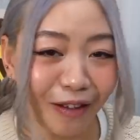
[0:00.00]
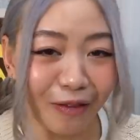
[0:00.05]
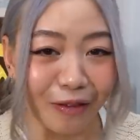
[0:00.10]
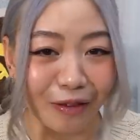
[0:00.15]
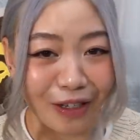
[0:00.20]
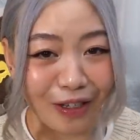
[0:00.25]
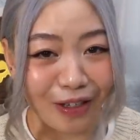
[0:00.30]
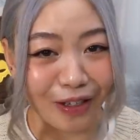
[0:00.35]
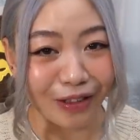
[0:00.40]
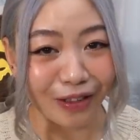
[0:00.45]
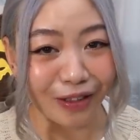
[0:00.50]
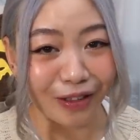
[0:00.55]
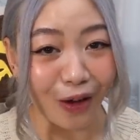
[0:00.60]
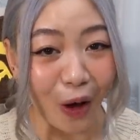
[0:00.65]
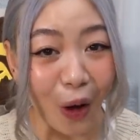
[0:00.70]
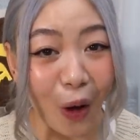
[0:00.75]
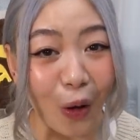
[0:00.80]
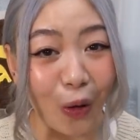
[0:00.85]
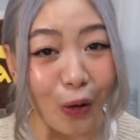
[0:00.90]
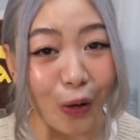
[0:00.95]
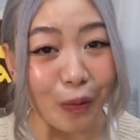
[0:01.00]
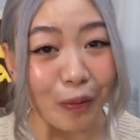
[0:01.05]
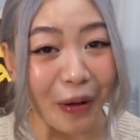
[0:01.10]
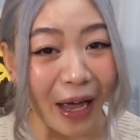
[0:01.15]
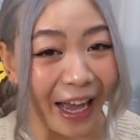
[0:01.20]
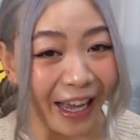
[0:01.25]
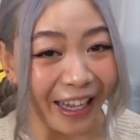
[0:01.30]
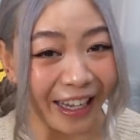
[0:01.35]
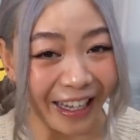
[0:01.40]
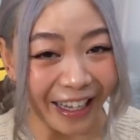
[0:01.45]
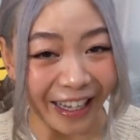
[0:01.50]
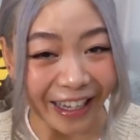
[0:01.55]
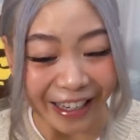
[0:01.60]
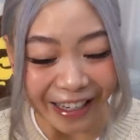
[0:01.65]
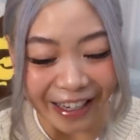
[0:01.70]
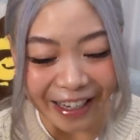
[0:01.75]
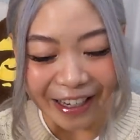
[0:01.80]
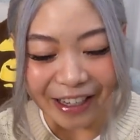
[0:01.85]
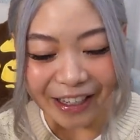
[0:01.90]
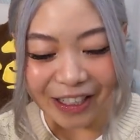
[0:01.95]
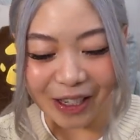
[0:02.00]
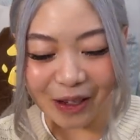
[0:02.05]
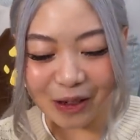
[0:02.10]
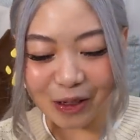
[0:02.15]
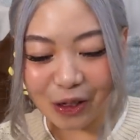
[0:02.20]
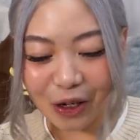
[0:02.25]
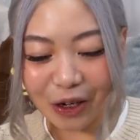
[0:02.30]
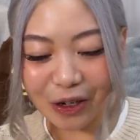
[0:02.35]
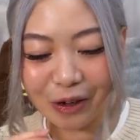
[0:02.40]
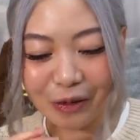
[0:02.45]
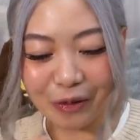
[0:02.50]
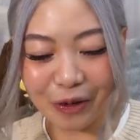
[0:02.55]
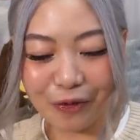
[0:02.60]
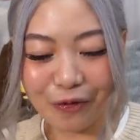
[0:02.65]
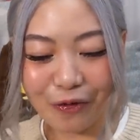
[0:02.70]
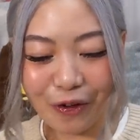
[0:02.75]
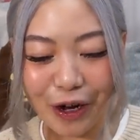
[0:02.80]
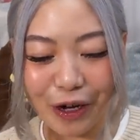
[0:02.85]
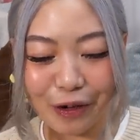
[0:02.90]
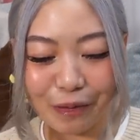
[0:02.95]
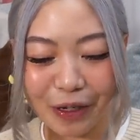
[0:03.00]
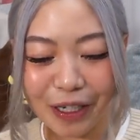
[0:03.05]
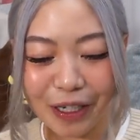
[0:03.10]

I will eat the whole packet. So I'm trying to refrain